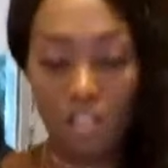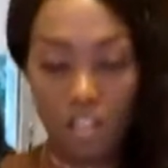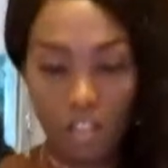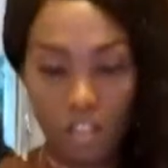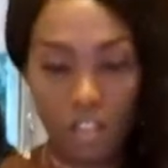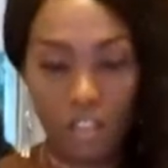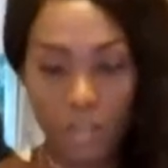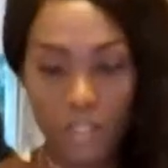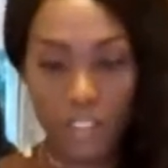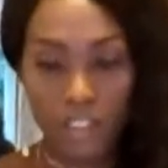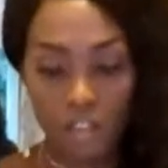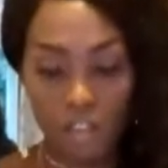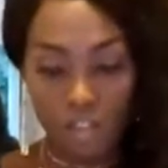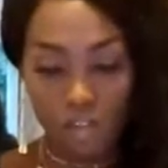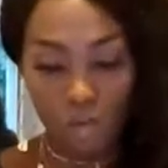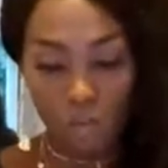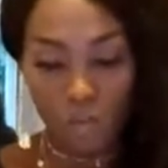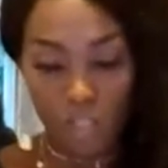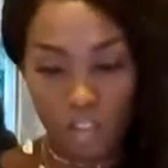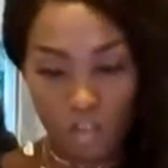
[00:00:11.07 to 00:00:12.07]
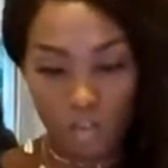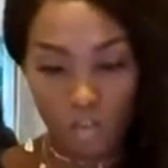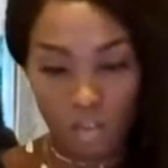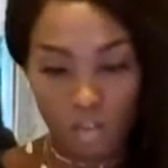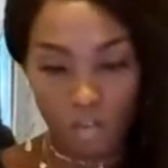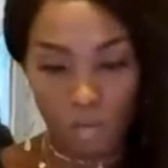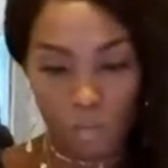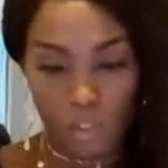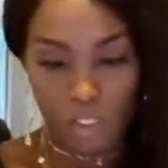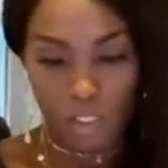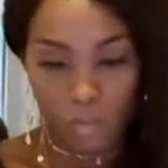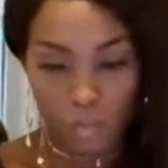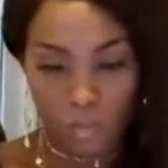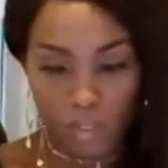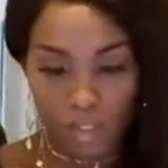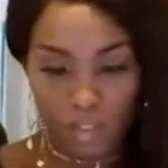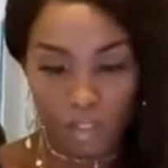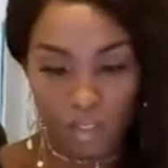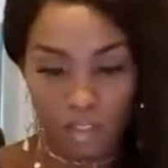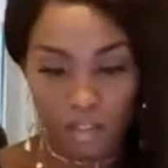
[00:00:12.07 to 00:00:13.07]
otherwise no one is going to be
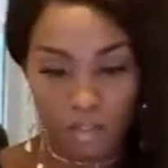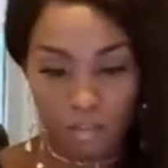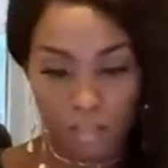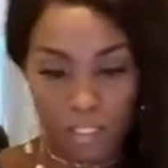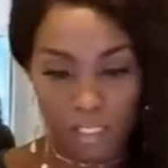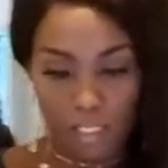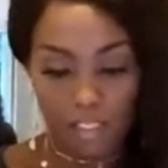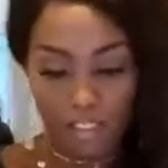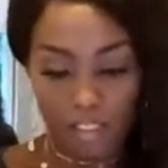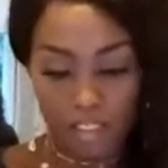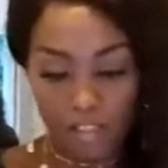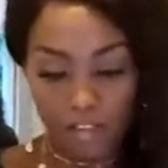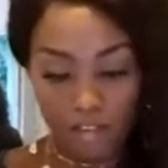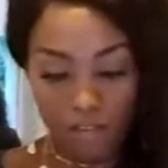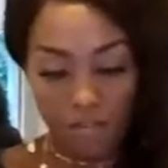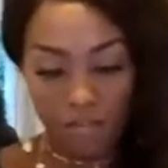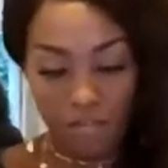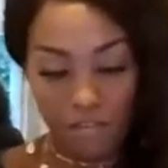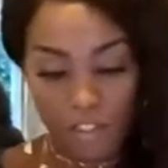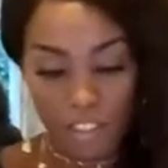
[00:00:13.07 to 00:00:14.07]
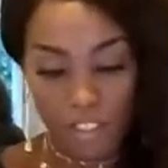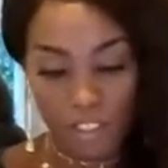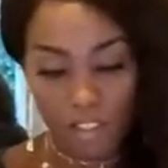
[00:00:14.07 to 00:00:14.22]
aware that I'm live.